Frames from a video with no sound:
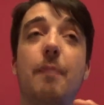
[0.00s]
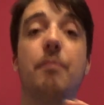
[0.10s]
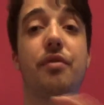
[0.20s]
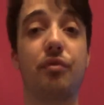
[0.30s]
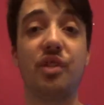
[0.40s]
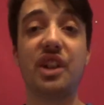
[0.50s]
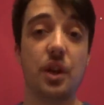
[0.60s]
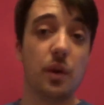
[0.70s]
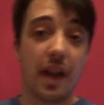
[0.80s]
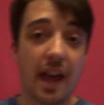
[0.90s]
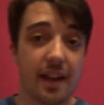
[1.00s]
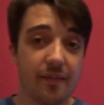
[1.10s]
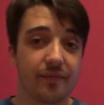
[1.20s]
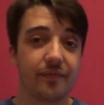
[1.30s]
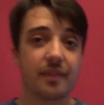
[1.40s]
3 UK
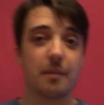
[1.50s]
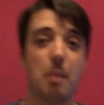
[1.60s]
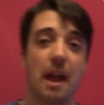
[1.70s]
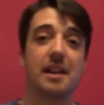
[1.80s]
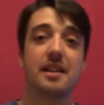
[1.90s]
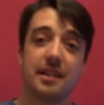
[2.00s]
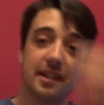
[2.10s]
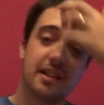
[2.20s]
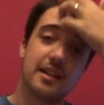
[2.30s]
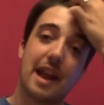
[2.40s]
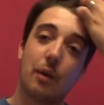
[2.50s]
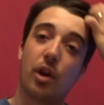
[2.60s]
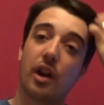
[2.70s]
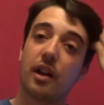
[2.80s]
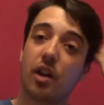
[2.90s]
main
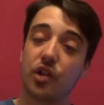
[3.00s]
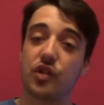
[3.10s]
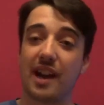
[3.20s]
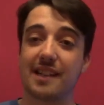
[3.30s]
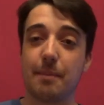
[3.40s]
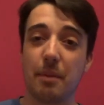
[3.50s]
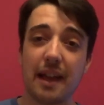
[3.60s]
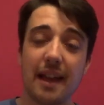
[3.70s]
network contract SIM